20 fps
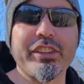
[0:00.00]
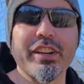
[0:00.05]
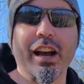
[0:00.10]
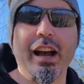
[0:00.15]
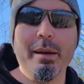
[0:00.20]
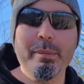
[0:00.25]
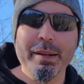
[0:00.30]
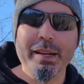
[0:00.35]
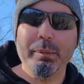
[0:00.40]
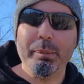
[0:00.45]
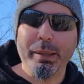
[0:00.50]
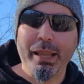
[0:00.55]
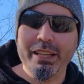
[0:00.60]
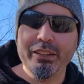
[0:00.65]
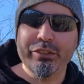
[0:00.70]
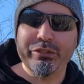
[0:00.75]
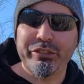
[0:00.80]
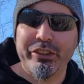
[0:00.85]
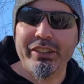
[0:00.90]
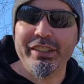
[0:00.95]
a time and a
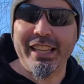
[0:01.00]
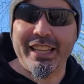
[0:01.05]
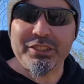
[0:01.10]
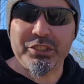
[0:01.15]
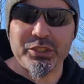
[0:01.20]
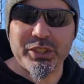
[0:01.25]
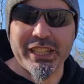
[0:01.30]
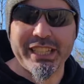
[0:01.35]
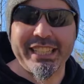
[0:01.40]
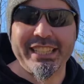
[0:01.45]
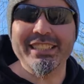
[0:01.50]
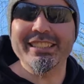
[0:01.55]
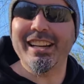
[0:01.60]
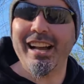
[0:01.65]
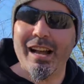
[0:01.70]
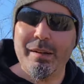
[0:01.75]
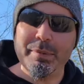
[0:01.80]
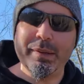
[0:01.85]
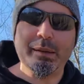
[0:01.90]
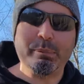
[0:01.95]
place for electric and a
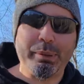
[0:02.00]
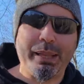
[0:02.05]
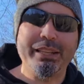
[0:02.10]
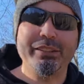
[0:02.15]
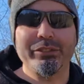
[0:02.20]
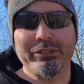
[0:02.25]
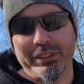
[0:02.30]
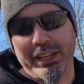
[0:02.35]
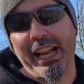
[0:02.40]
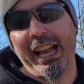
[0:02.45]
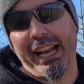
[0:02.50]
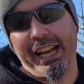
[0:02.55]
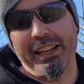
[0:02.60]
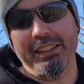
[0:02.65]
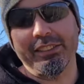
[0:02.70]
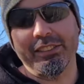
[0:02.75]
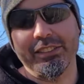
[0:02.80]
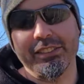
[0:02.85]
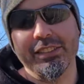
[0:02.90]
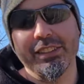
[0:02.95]
time and a place for
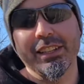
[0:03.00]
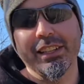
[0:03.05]
gas.